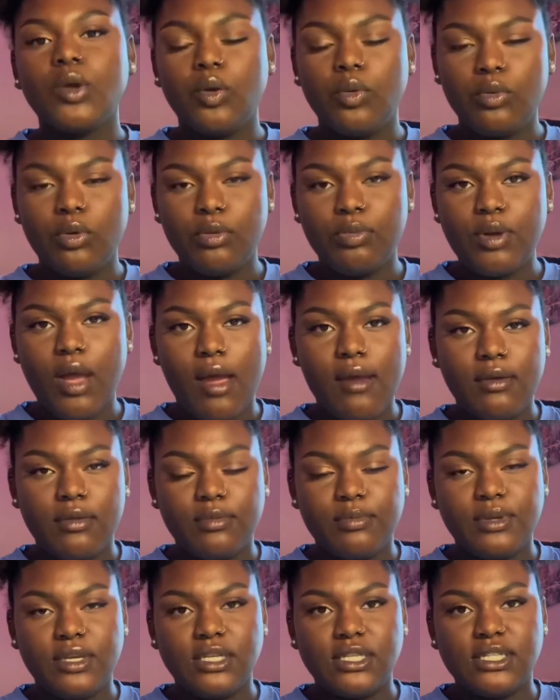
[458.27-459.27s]
we'll
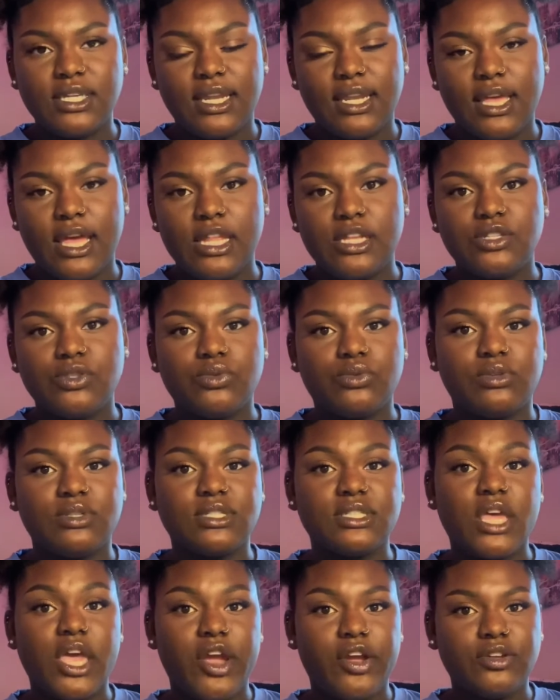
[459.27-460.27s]
probably dedicate it towards
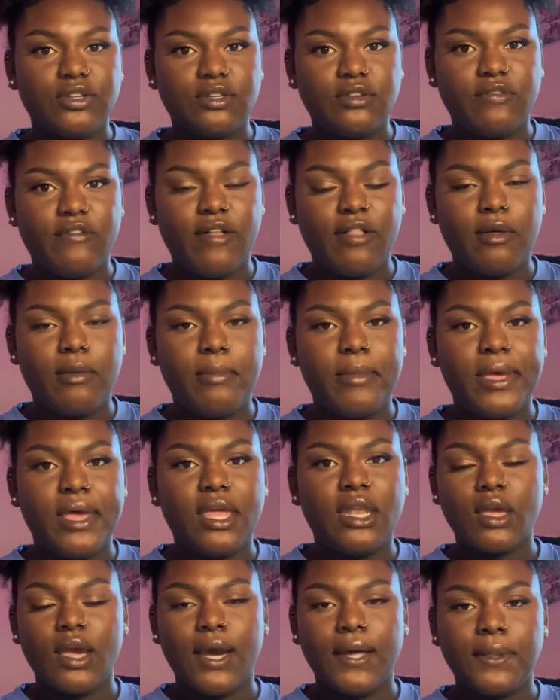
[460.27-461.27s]
character
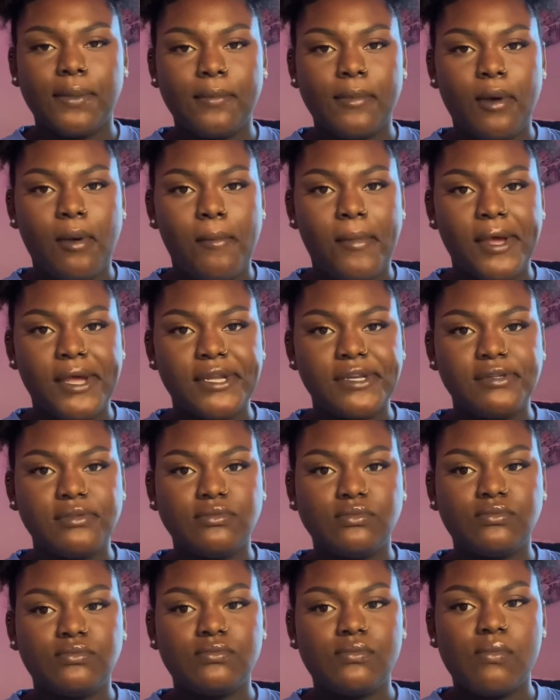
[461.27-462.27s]
development. At the moment,
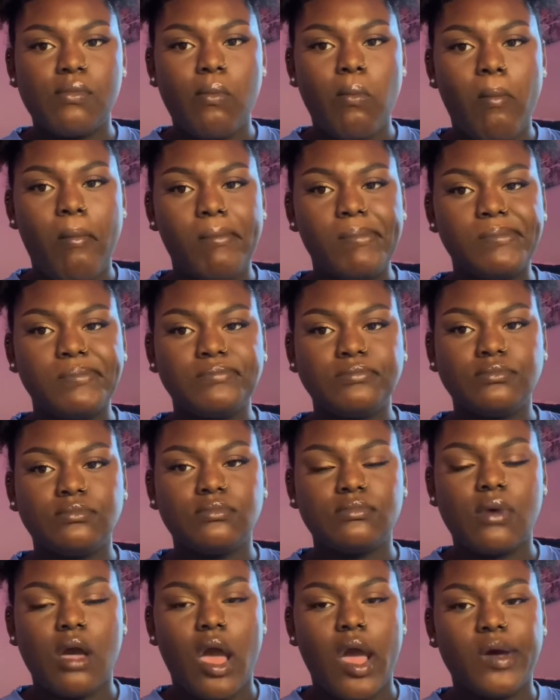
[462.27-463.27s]

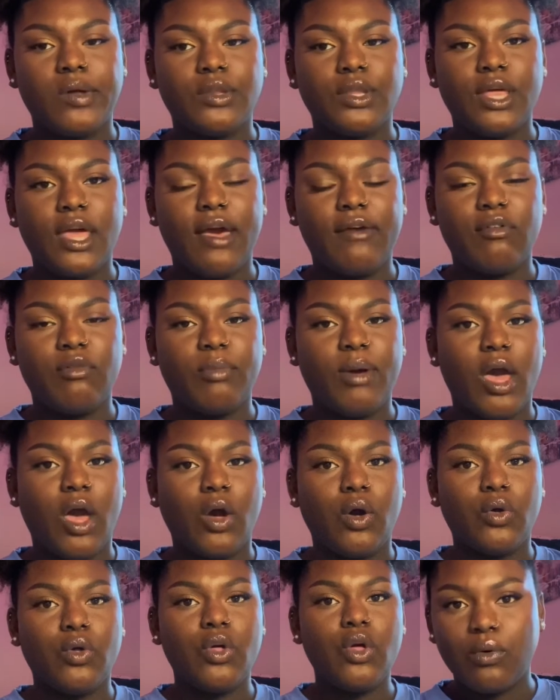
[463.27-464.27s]
I only have
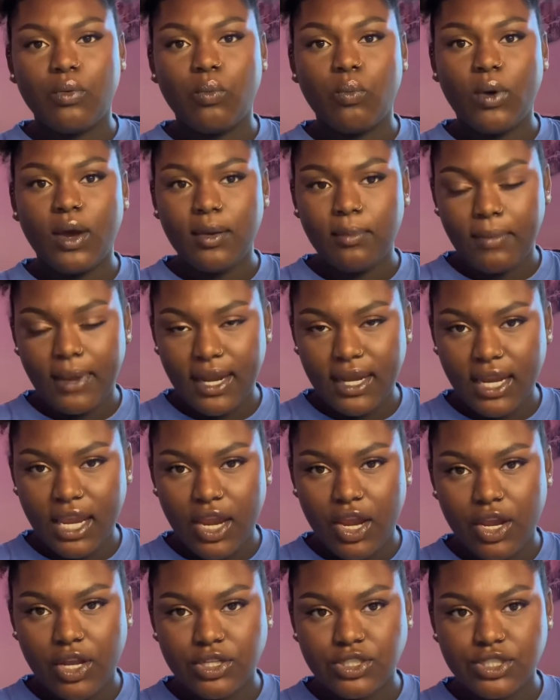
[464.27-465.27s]
about 1 main
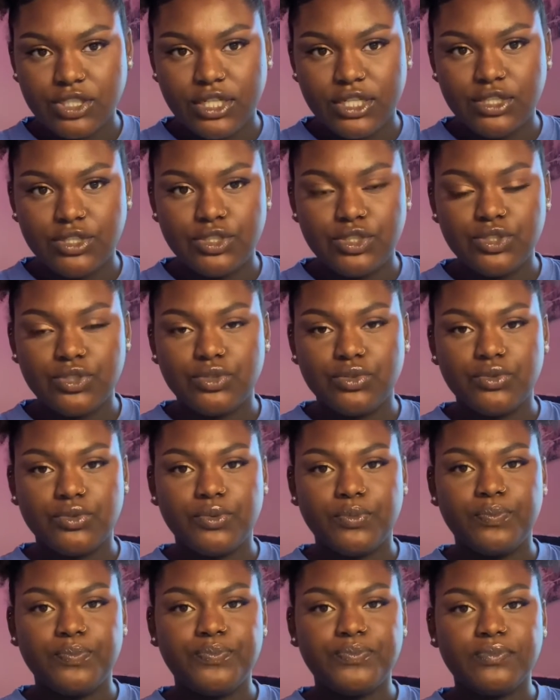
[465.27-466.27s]
character and
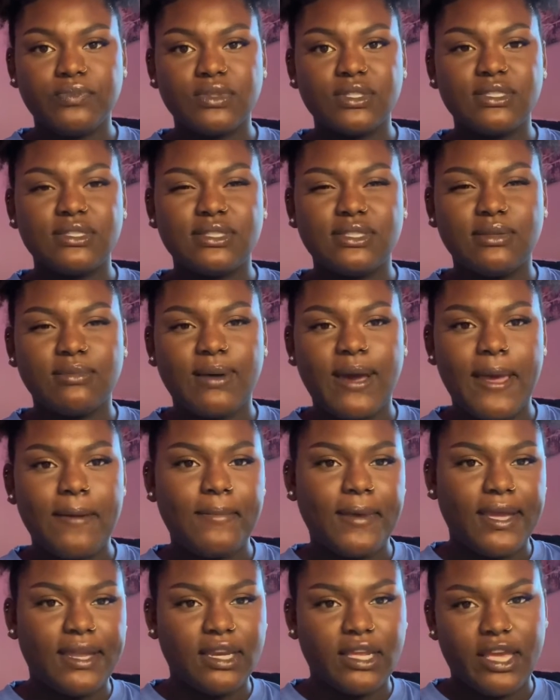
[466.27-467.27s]
2
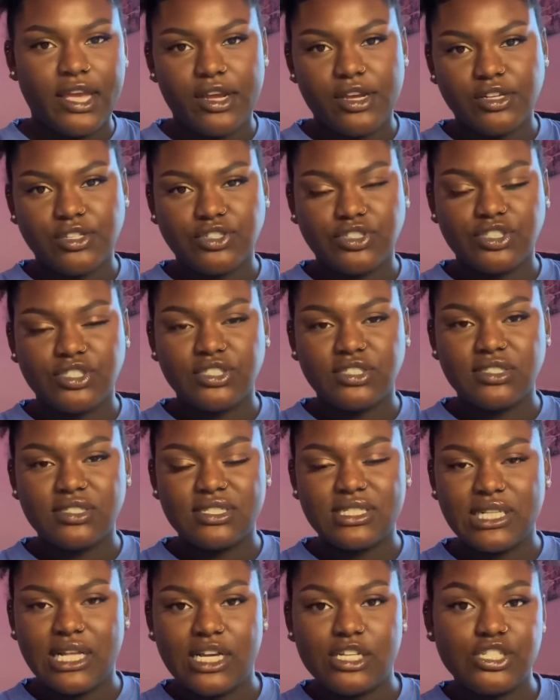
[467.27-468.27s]
semi-main characters
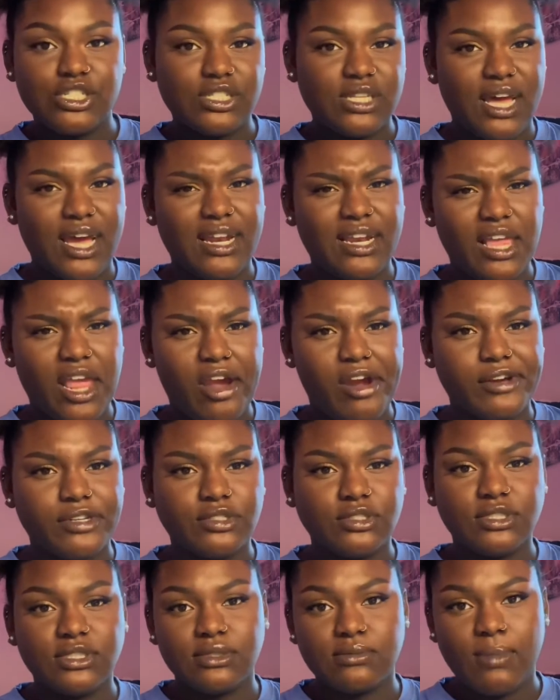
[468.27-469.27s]
/ side
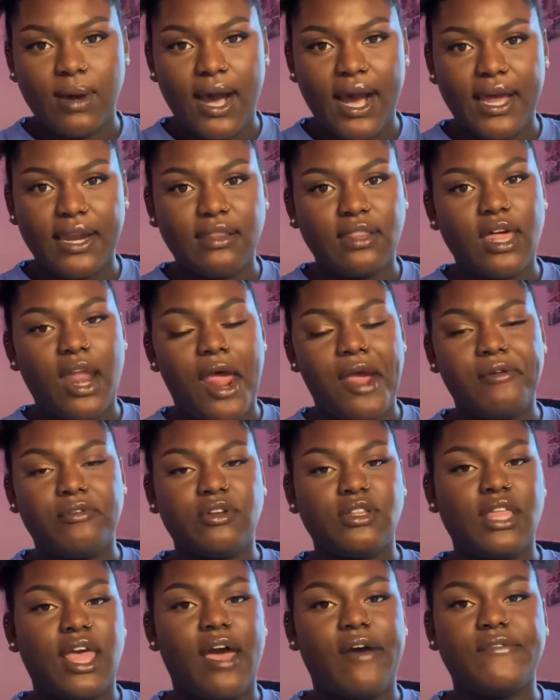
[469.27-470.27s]
characters in mind that I
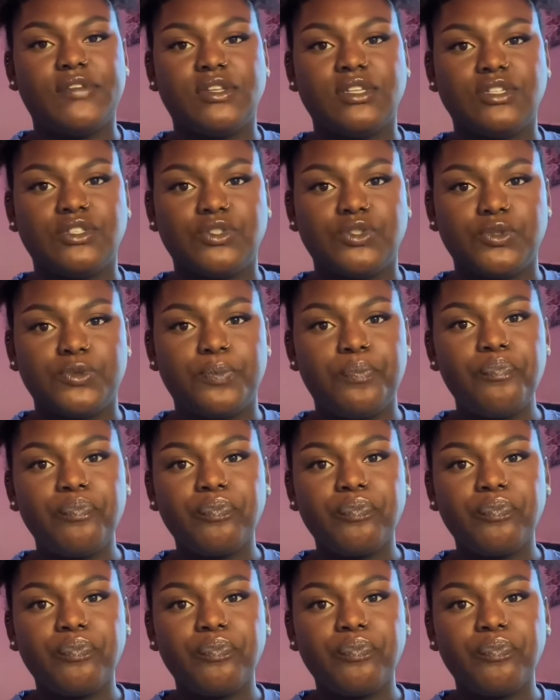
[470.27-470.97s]
really have to do